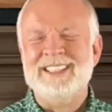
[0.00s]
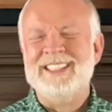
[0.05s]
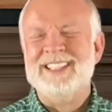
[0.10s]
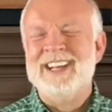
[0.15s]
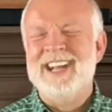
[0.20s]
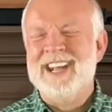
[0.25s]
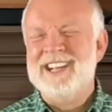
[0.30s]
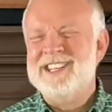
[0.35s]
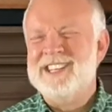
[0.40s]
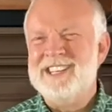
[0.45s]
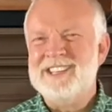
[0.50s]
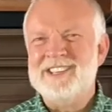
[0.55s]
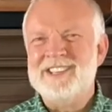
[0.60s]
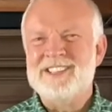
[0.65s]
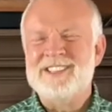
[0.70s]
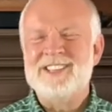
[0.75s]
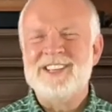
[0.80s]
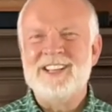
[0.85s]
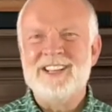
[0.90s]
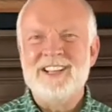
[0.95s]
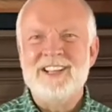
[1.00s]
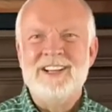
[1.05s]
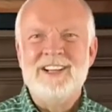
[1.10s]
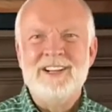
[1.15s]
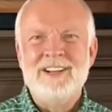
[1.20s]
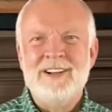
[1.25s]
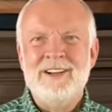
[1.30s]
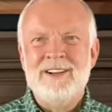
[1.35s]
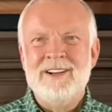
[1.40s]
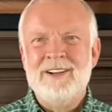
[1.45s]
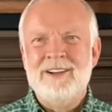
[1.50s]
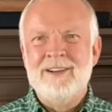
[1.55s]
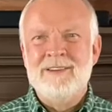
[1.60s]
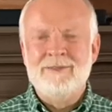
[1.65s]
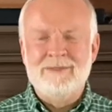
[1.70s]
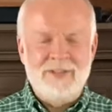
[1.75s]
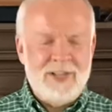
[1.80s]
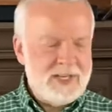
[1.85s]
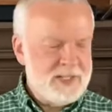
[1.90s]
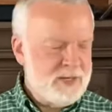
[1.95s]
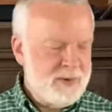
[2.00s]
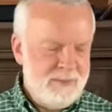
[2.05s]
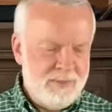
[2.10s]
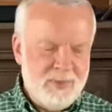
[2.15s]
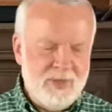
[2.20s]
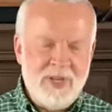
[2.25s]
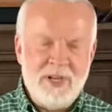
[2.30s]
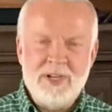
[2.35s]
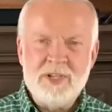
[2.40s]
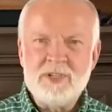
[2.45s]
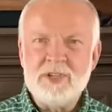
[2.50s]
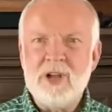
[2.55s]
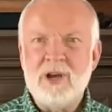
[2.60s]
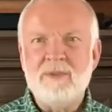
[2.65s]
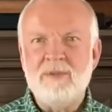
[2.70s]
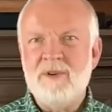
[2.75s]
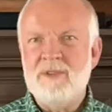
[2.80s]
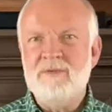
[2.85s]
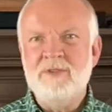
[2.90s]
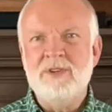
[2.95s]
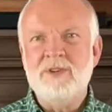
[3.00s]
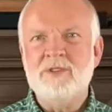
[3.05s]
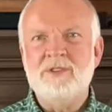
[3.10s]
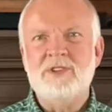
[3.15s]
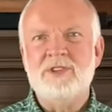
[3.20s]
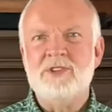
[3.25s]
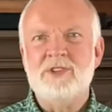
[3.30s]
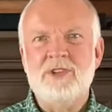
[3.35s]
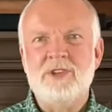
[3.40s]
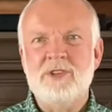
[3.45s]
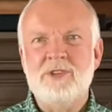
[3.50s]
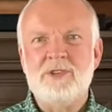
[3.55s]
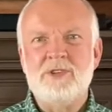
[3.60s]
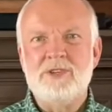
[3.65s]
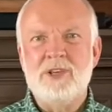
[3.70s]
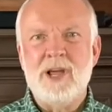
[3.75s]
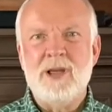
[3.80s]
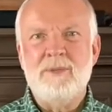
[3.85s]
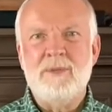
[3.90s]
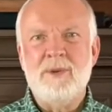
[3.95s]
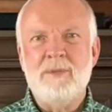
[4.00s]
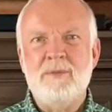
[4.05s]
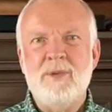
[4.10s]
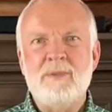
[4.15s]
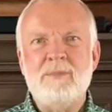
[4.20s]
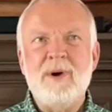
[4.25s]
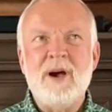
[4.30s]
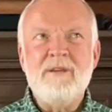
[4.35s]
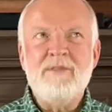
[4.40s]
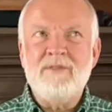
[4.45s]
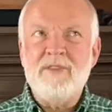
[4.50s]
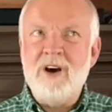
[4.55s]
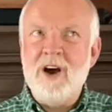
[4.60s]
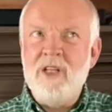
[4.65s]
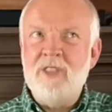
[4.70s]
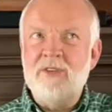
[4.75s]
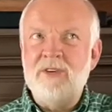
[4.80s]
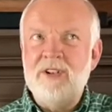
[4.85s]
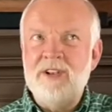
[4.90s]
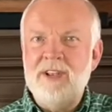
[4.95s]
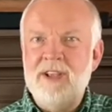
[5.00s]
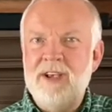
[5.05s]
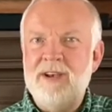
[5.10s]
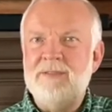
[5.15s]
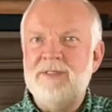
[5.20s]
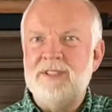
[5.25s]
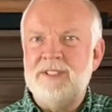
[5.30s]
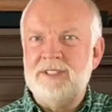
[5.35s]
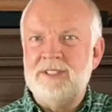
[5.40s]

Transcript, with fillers: And Jesus said, Flesh and blood has not revealed this to you, Simon, but my Father in heaven.